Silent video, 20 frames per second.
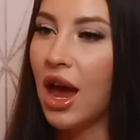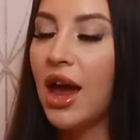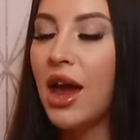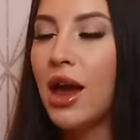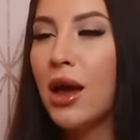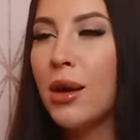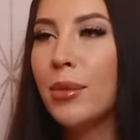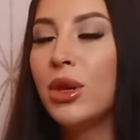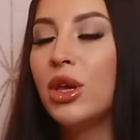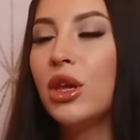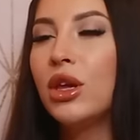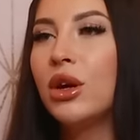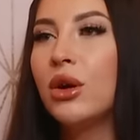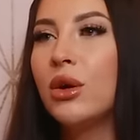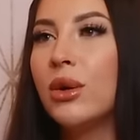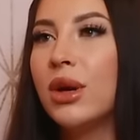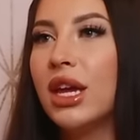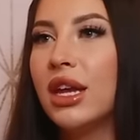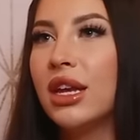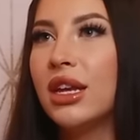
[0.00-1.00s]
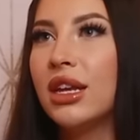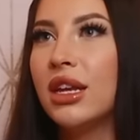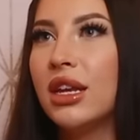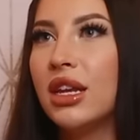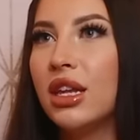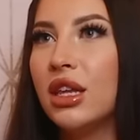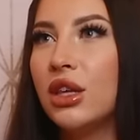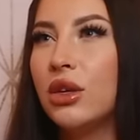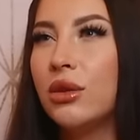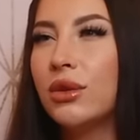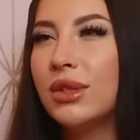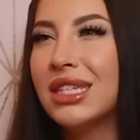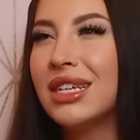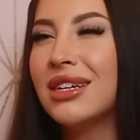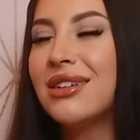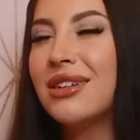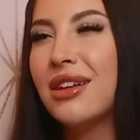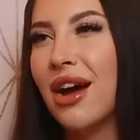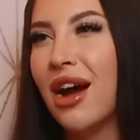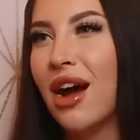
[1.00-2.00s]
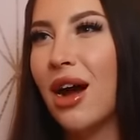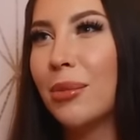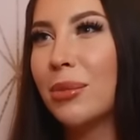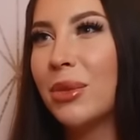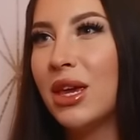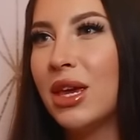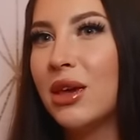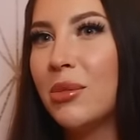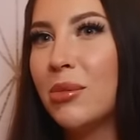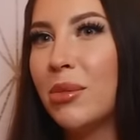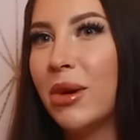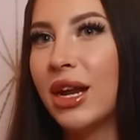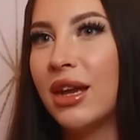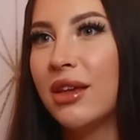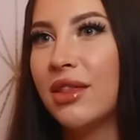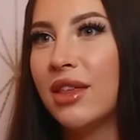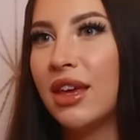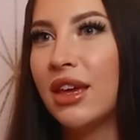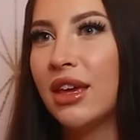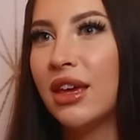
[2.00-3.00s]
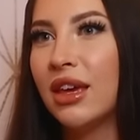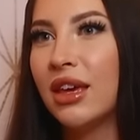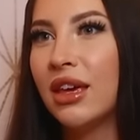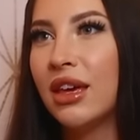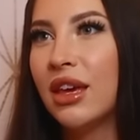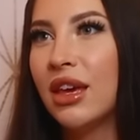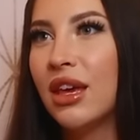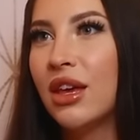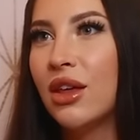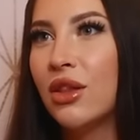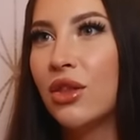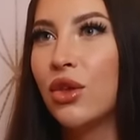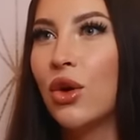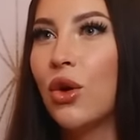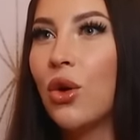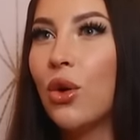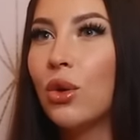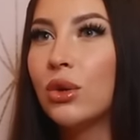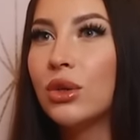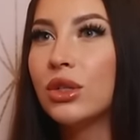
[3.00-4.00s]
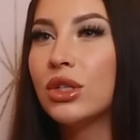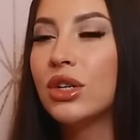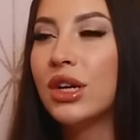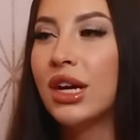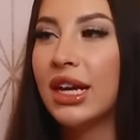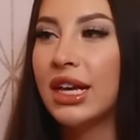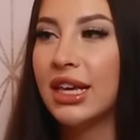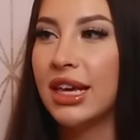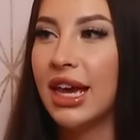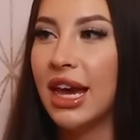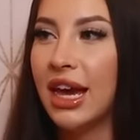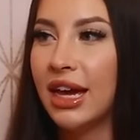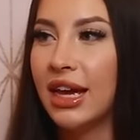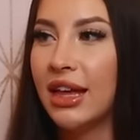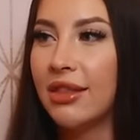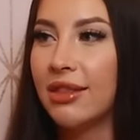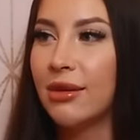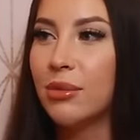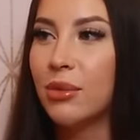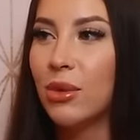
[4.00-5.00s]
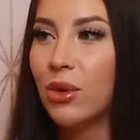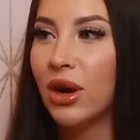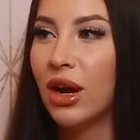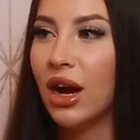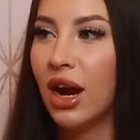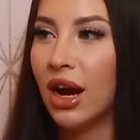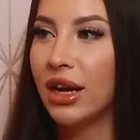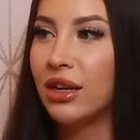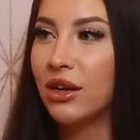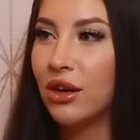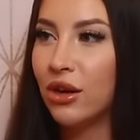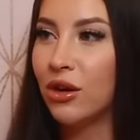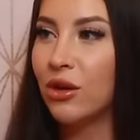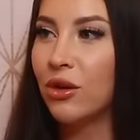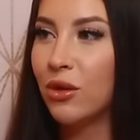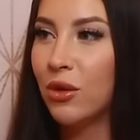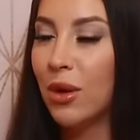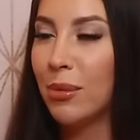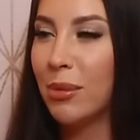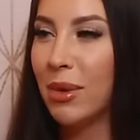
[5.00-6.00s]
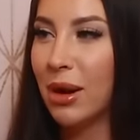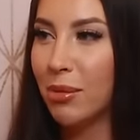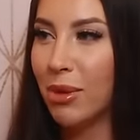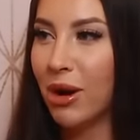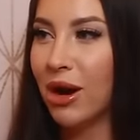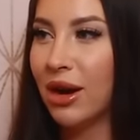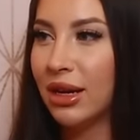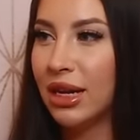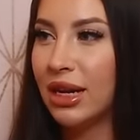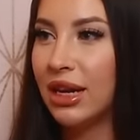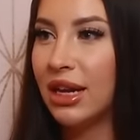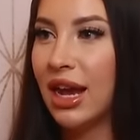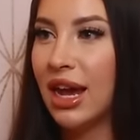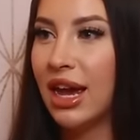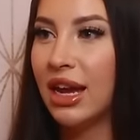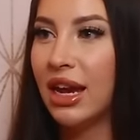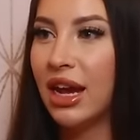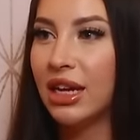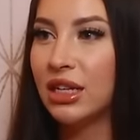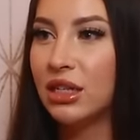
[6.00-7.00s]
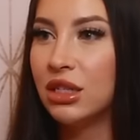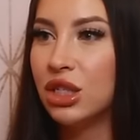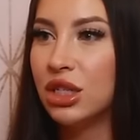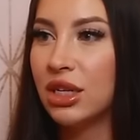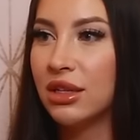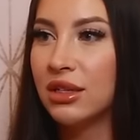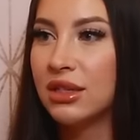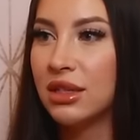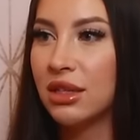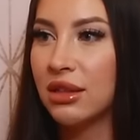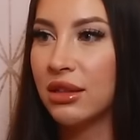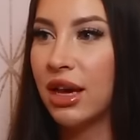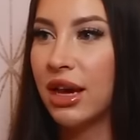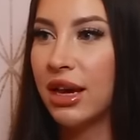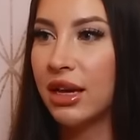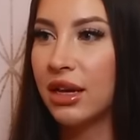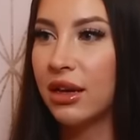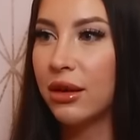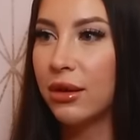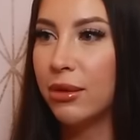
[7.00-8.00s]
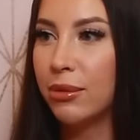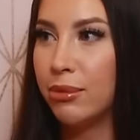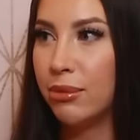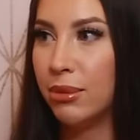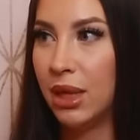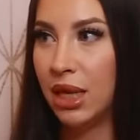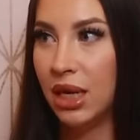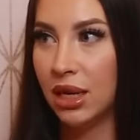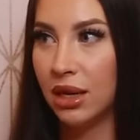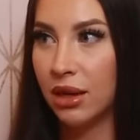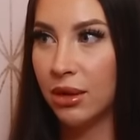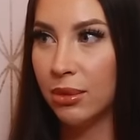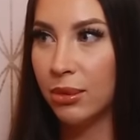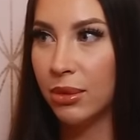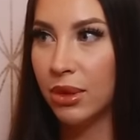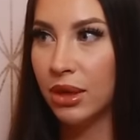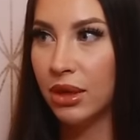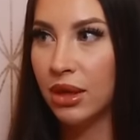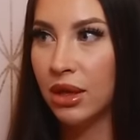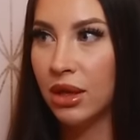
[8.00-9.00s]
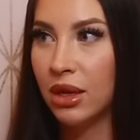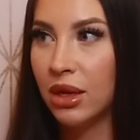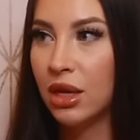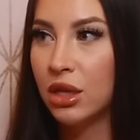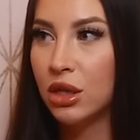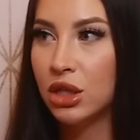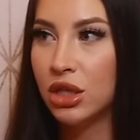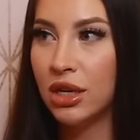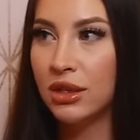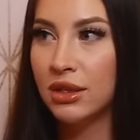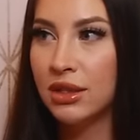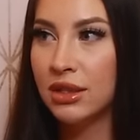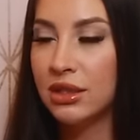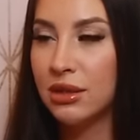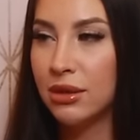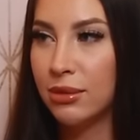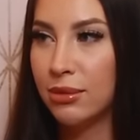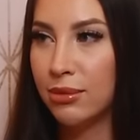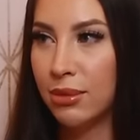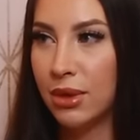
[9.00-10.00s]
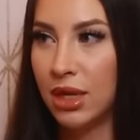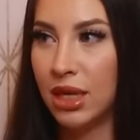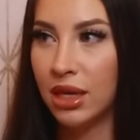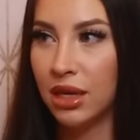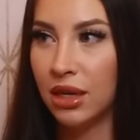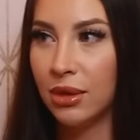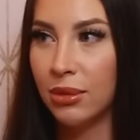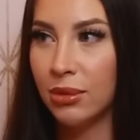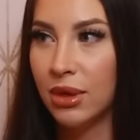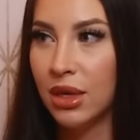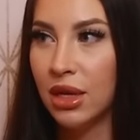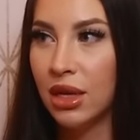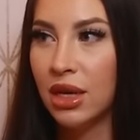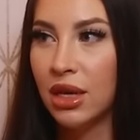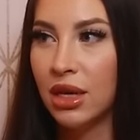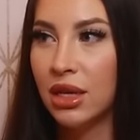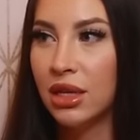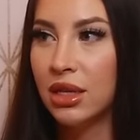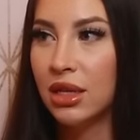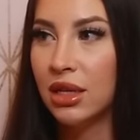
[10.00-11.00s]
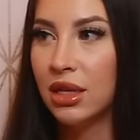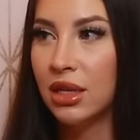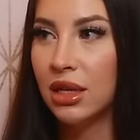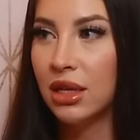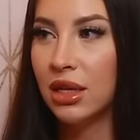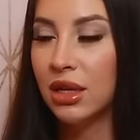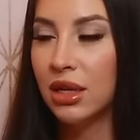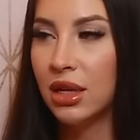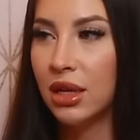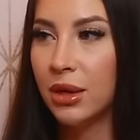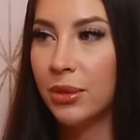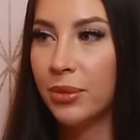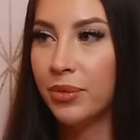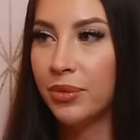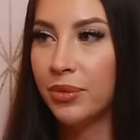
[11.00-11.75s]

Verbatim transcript: Um, you know, it used to not be, but I think the older I get, the more I know my body, and I just like medium. Mm. Just medium. Okay, now what's medium?